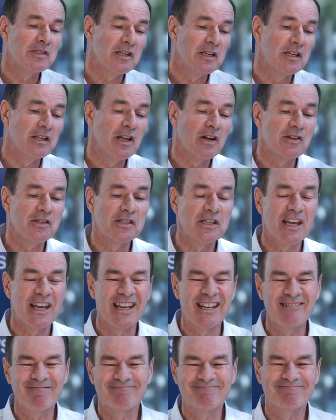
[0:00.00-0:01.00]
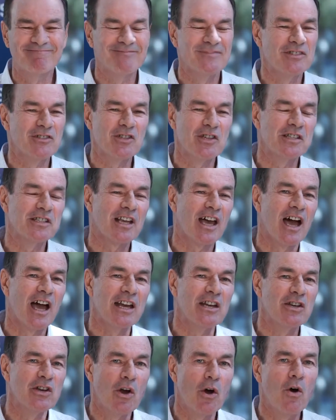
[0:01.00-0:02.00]
sitting there saying, geez,
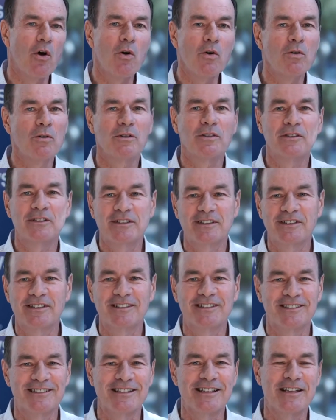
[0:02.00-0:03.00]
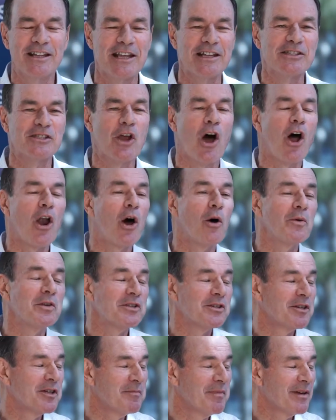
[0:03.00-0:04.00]
I know it's not
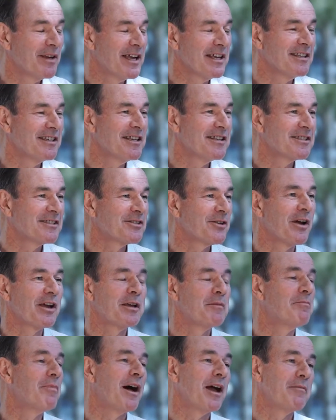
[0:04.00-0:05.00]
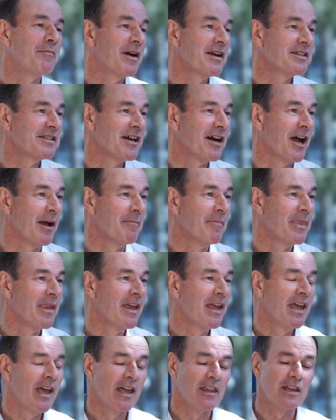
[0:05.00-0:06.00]
always going to be like this, so I can bide my time.
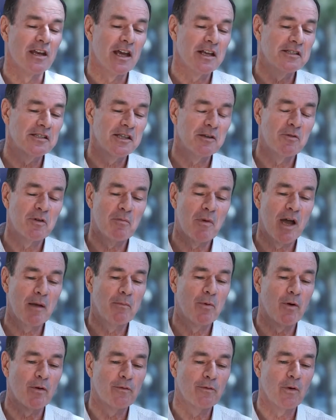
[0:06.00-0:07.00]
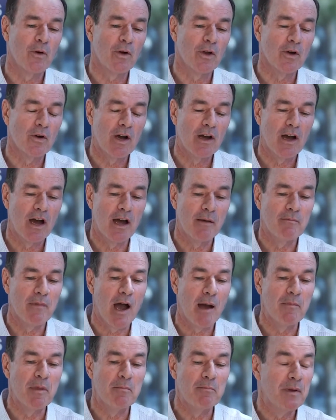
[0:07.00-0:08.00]
And the nice thing with my portfolio,
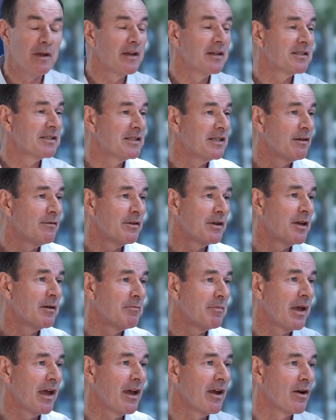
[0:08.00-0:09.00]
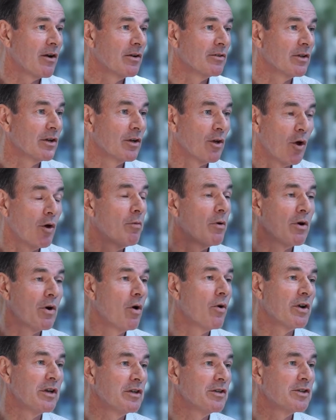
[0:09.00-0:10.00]
I'm the biggest dividend payer in the global
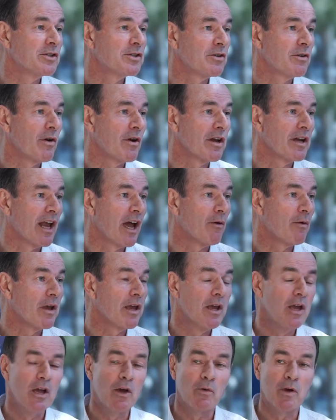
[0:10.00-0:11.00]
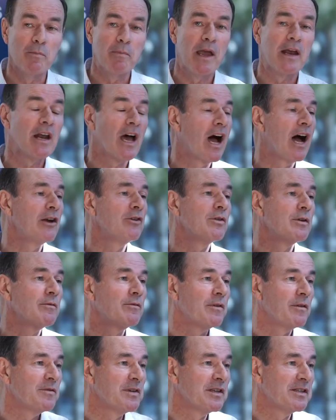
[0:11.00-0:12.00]
gold industry right now. We paid
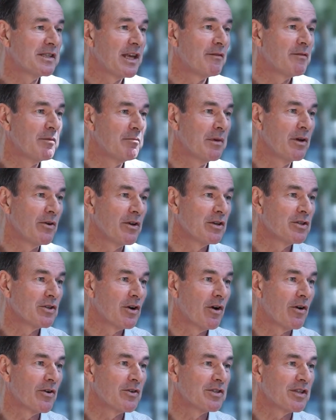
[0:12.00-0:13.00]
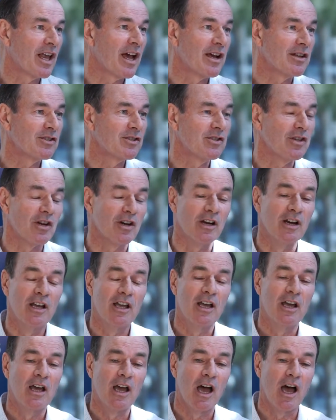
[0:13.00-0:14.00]
$157 million last year
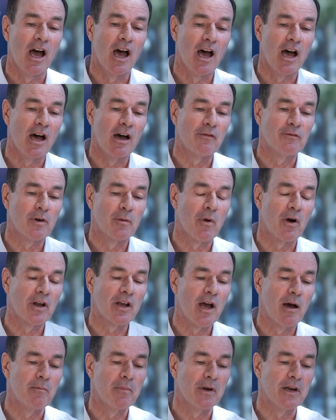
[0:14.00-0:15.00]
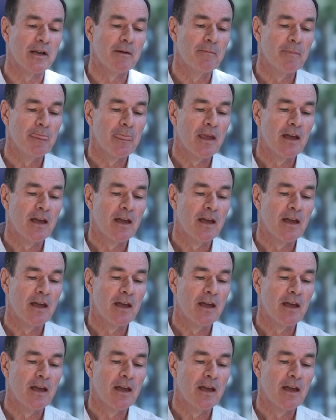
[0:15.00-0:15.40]
from our company.